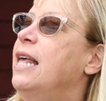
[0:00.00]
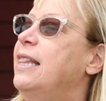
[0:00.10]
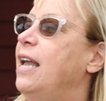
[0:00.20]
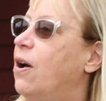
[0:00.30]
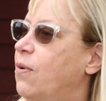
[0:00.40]

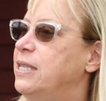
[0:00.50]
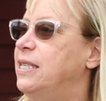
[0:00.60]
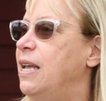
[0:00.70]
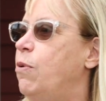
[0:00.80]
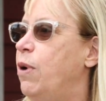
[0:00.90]
they always
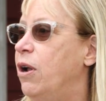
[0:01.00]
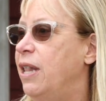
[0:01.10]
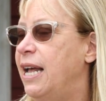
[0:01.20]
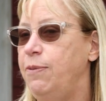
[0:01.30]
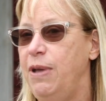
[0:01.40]
say,
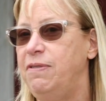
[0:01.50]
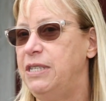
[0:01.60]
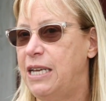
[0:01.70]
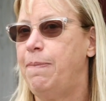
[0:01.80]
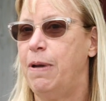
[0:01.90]
well, we have to
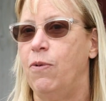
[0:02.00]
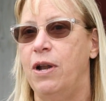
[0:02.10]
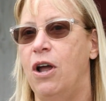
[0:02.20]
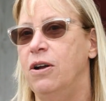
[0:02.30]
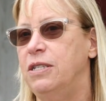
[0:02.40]
stop at
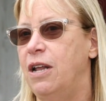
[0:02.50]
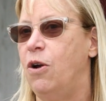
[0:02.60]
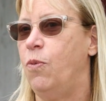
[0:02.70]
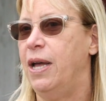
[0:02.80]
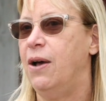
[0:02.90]
Renard's on
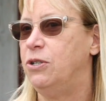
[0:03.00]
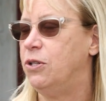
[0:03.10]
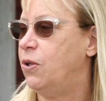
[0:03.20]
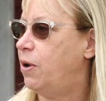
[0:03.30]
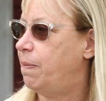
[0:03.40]
our way out
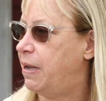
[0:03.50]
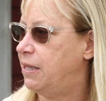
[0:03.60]
to load up